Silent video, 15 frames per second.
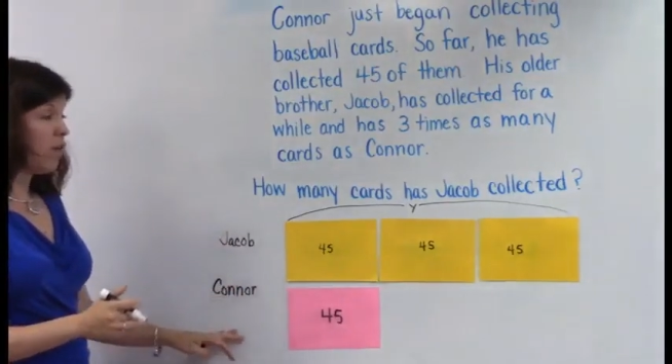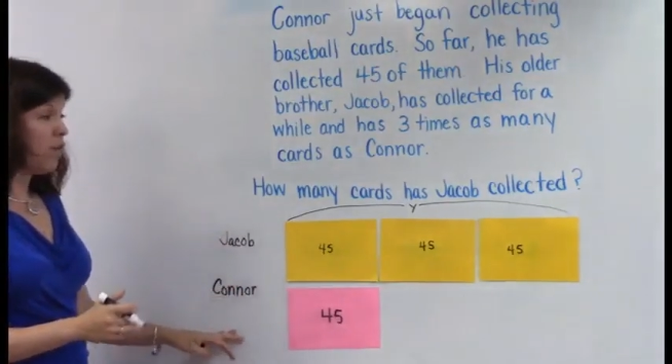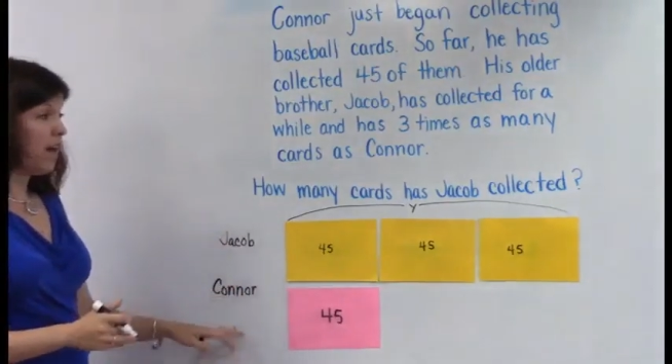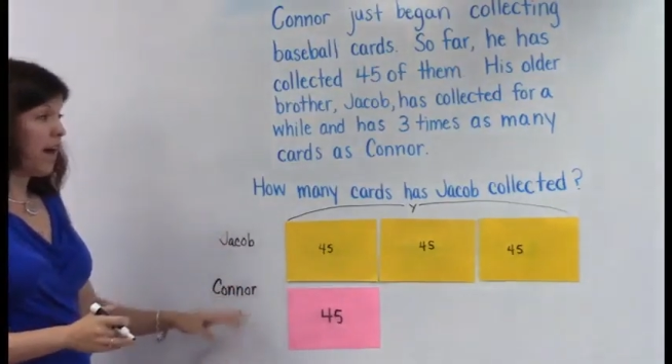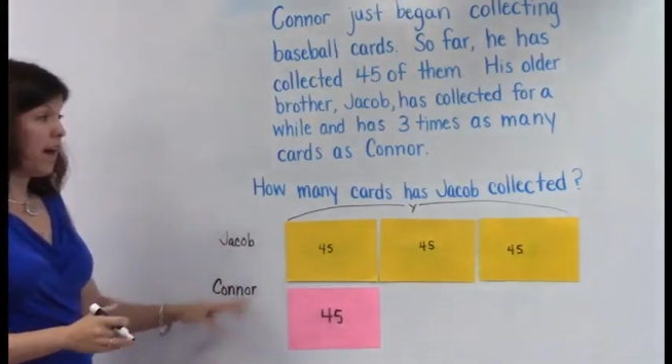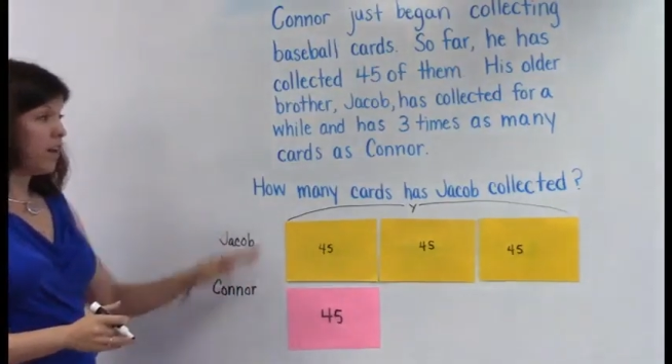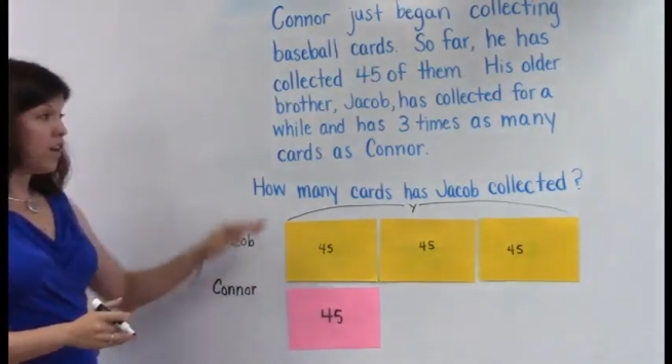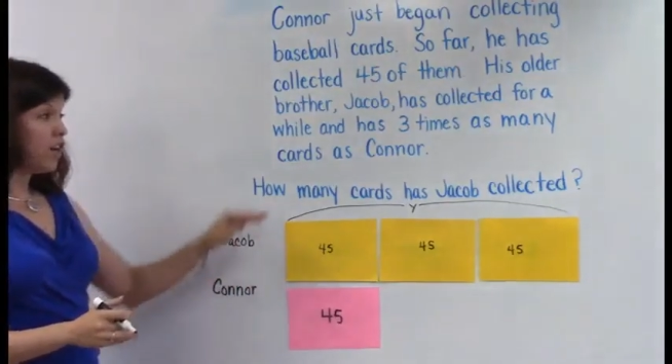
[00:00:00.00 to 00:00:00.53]

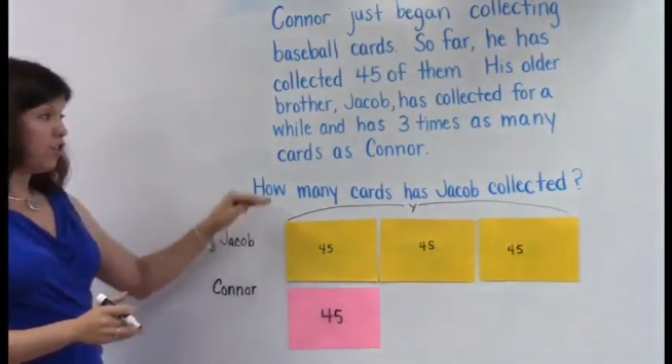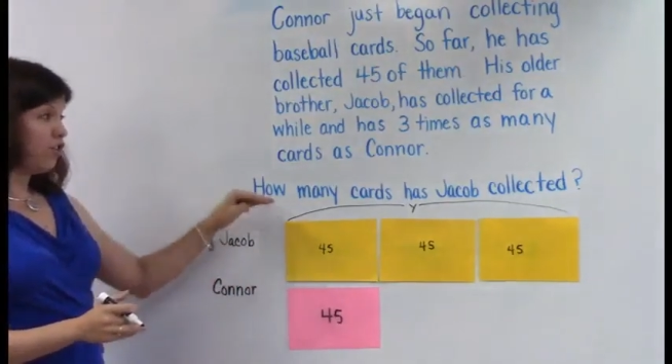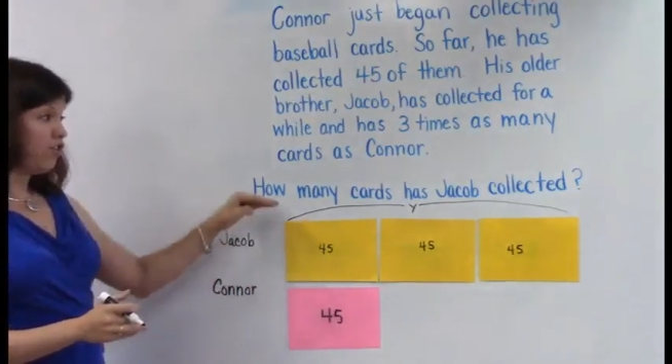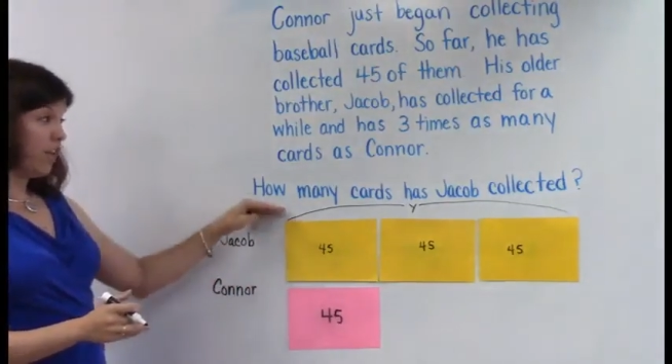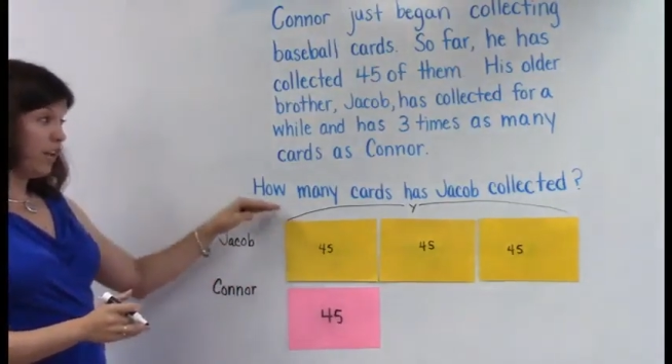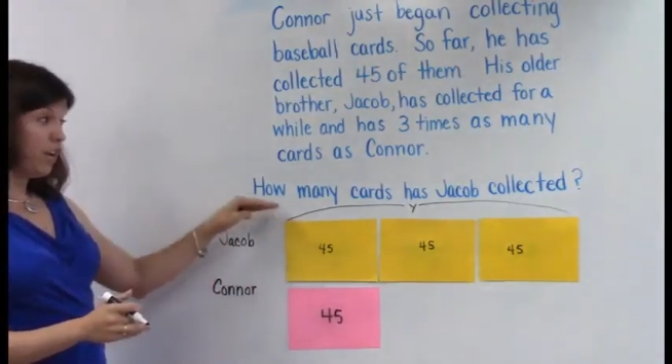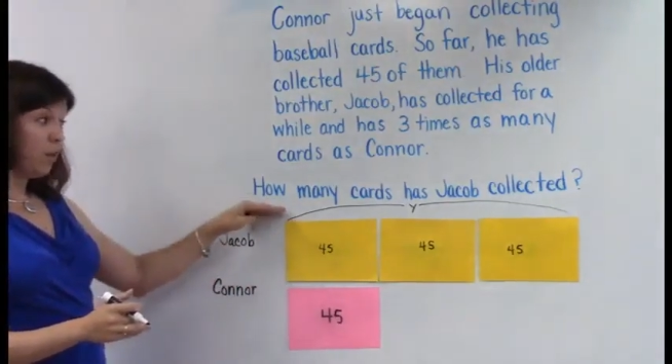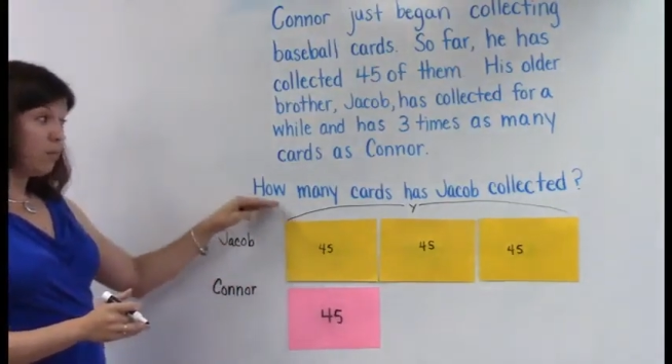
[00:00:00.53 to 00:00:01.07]
that
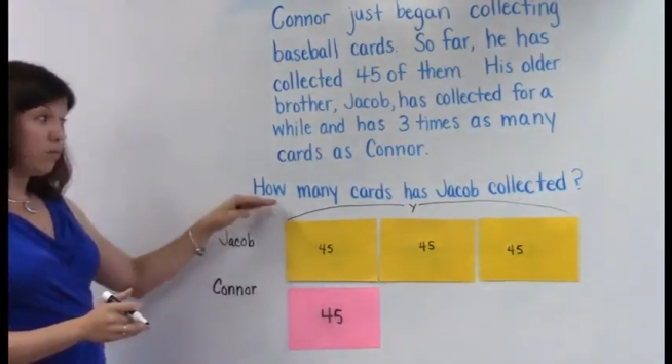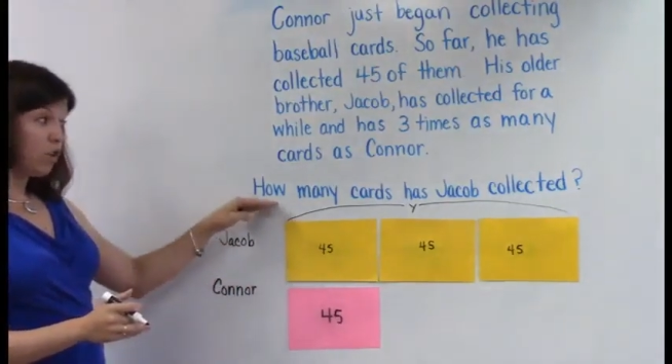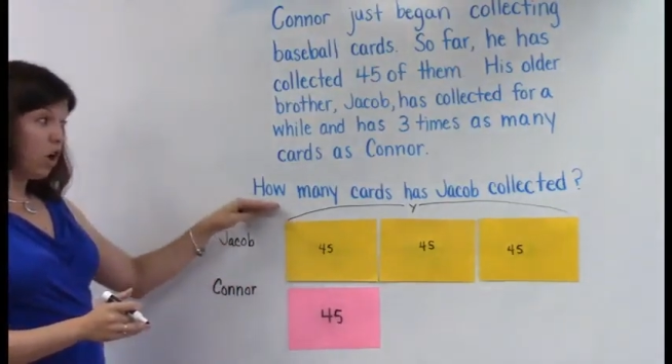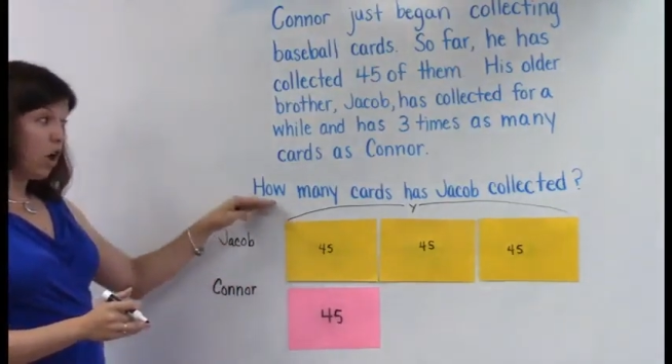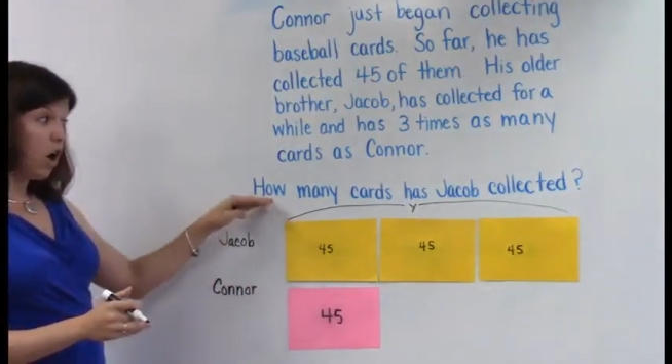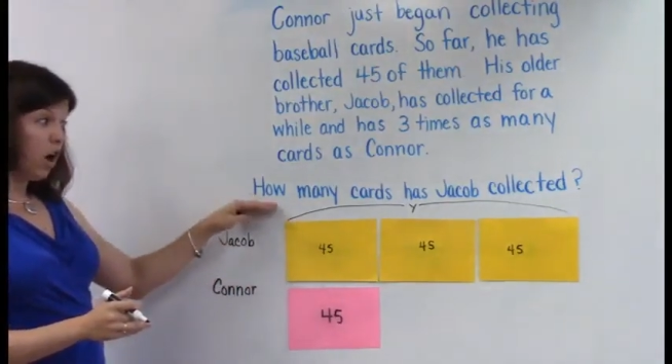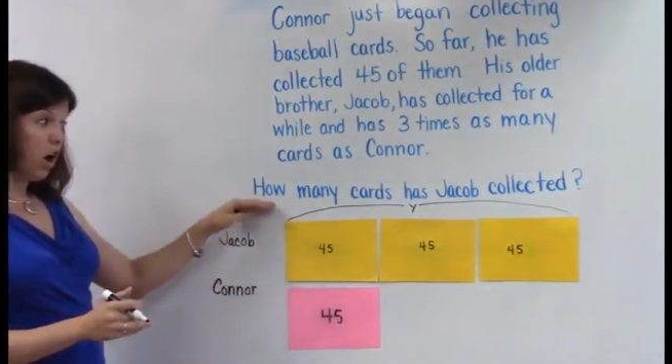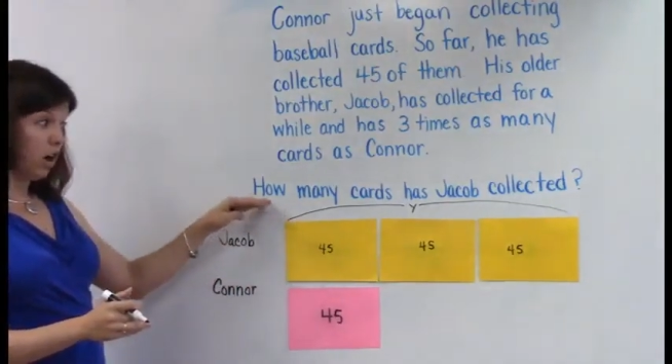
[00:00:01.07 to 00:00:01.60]
Jacob's
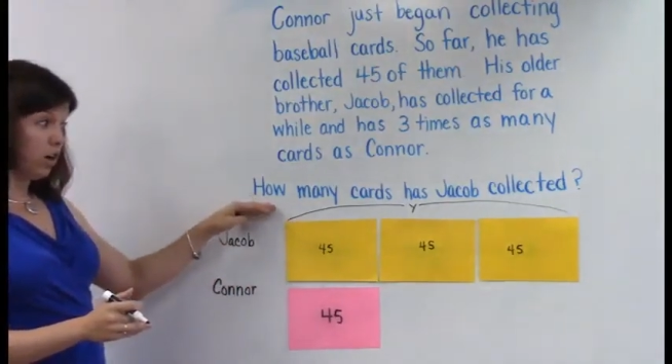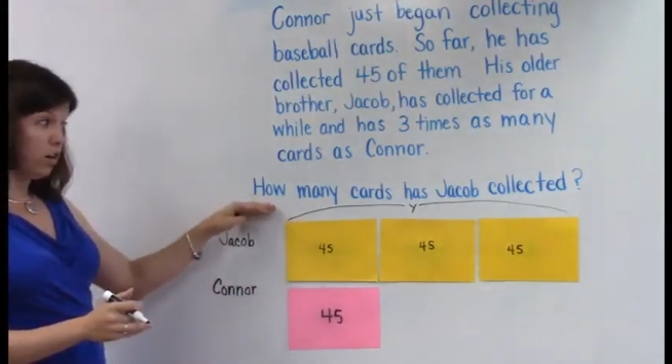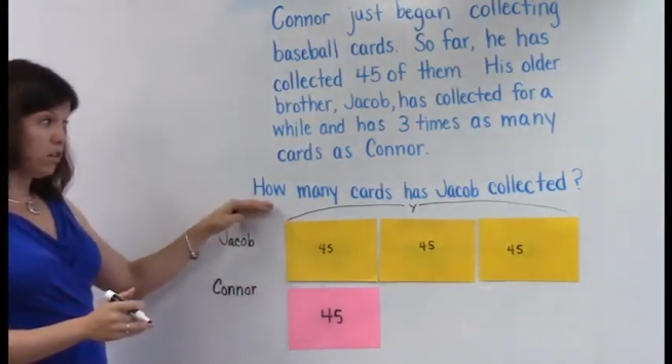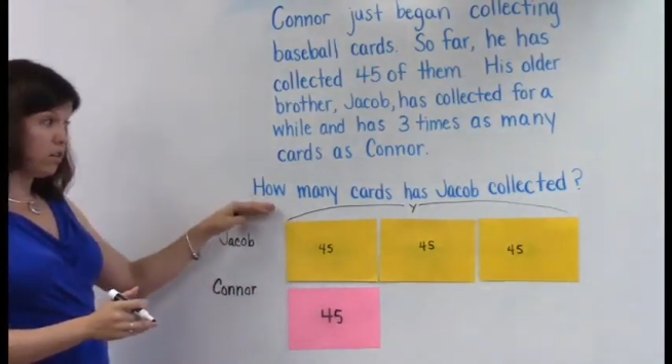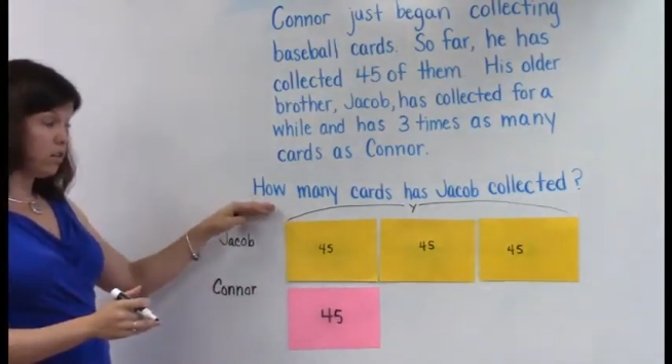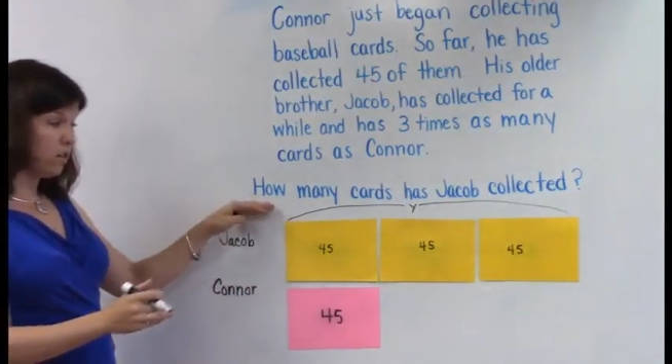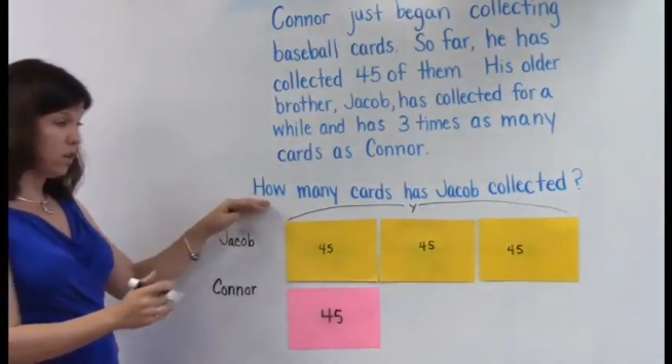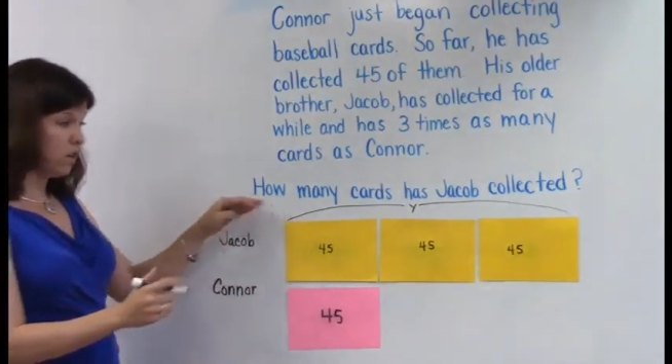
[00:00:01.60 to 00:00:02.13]

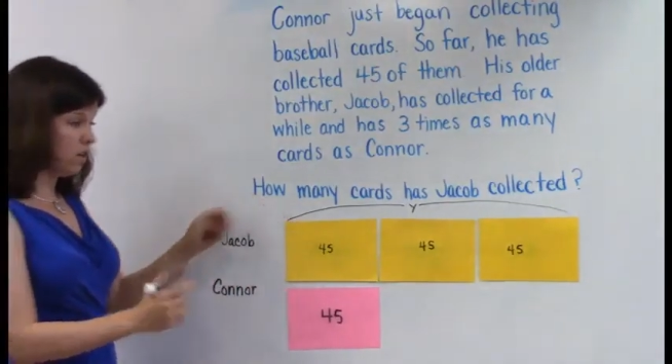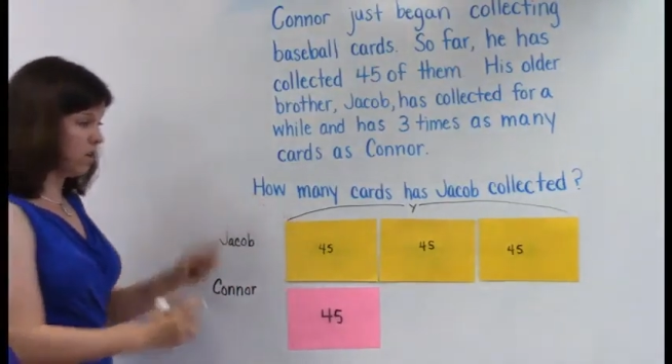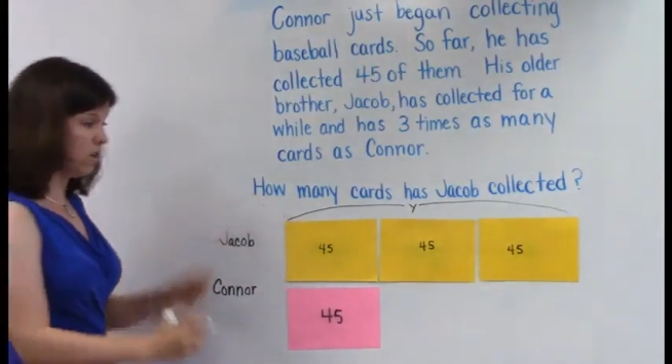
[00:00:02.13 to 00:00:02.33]
cards,